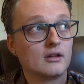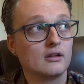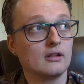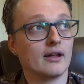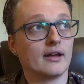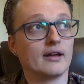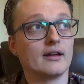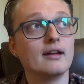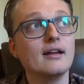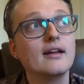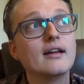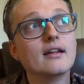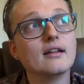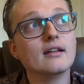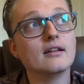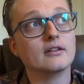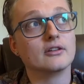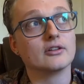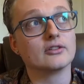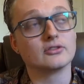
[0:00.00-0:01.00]
like
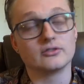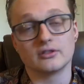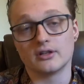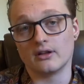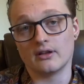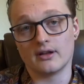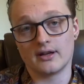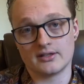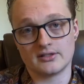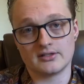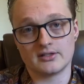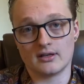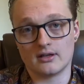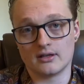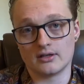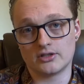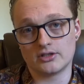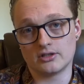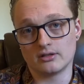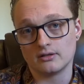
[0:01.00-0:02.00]

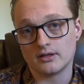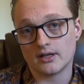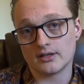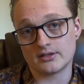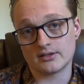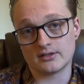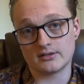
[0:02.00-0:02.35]
industrialization